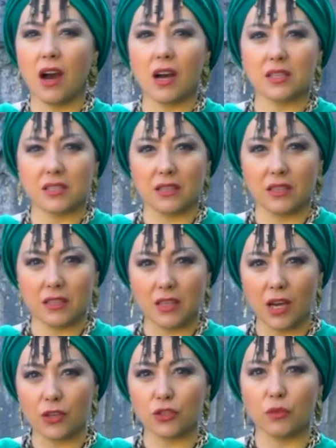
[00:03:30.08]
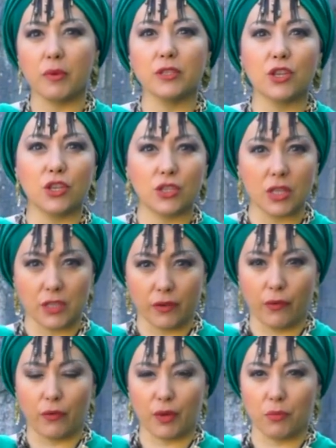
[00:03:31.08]
me, how do I protect my
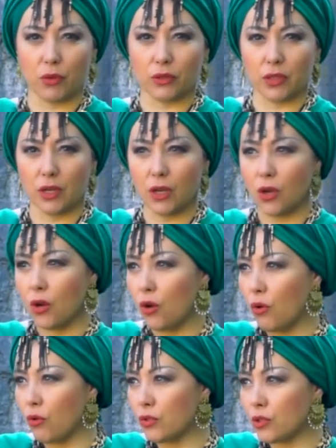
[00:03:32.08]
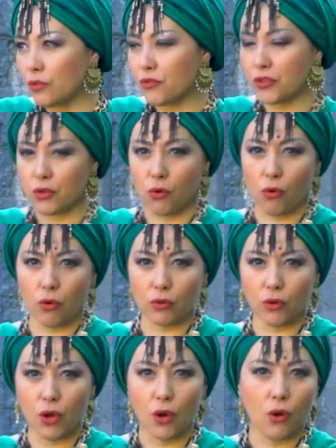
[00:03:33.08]
child? Whether he goes to
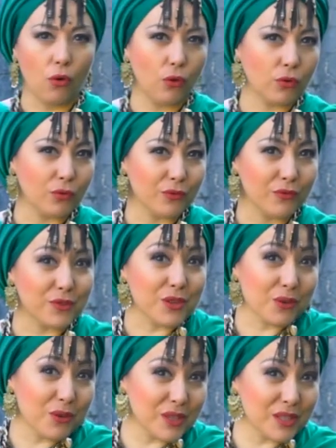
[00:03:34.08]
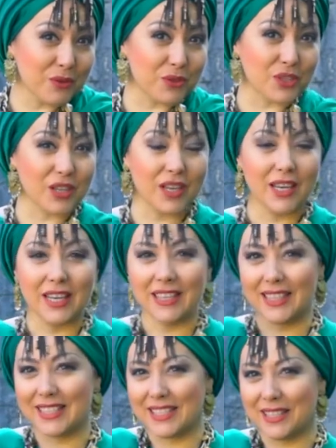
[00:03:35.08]
school or he is already an
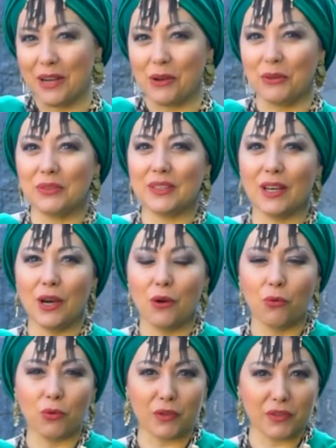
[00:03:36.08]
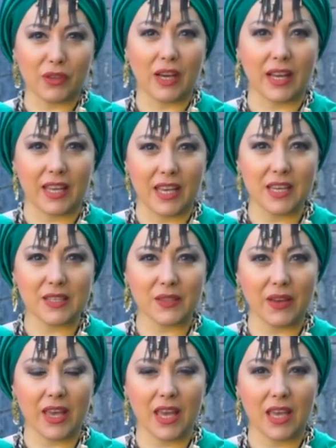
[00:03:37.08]
adult and has reached a certain level
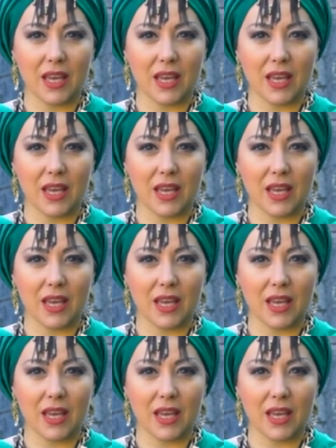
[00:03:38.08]
in his